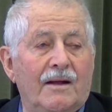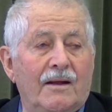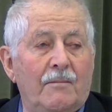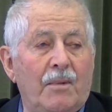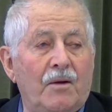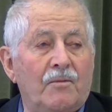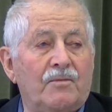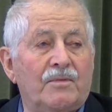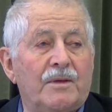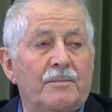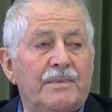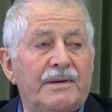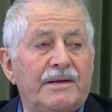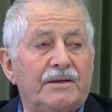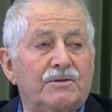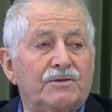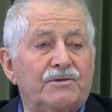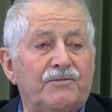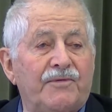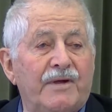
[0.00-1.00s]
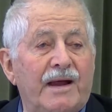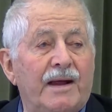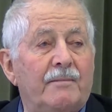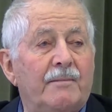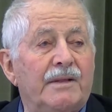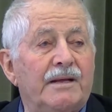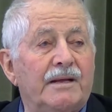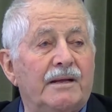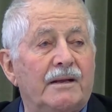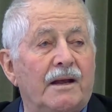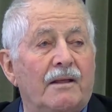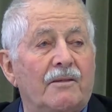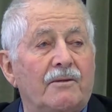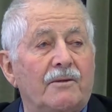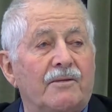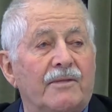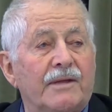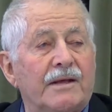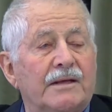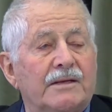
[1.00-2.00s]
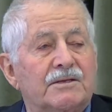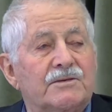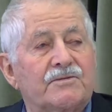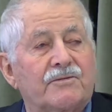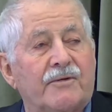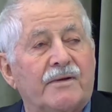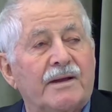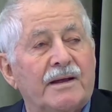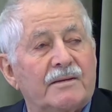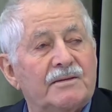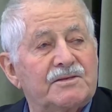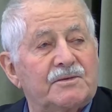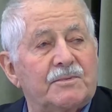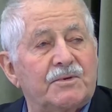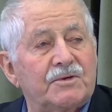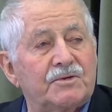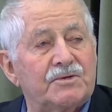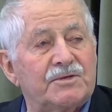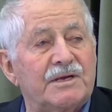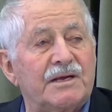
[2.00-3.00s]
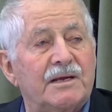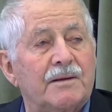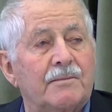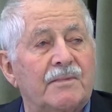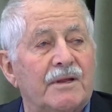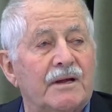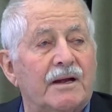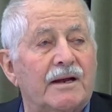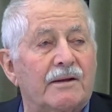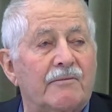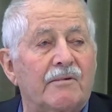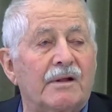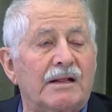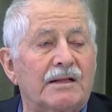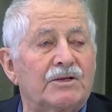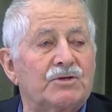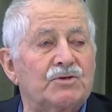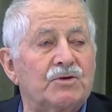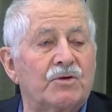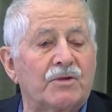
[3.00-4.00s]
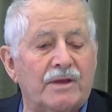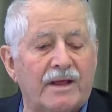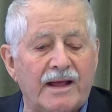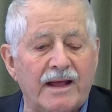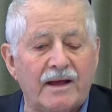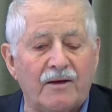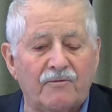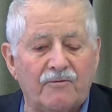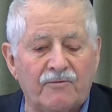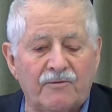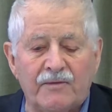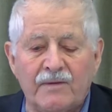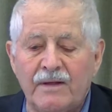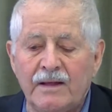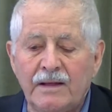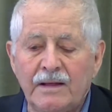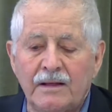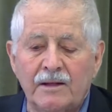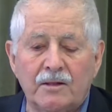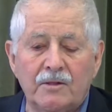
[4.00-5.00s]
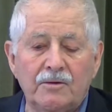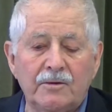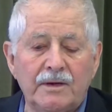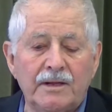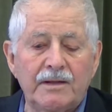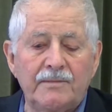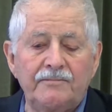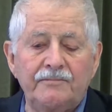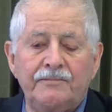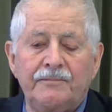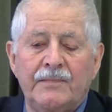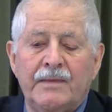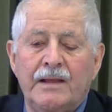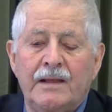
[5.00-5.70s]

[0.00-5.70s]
about the Pierce family and other things for his museum that I really shouldn't have, including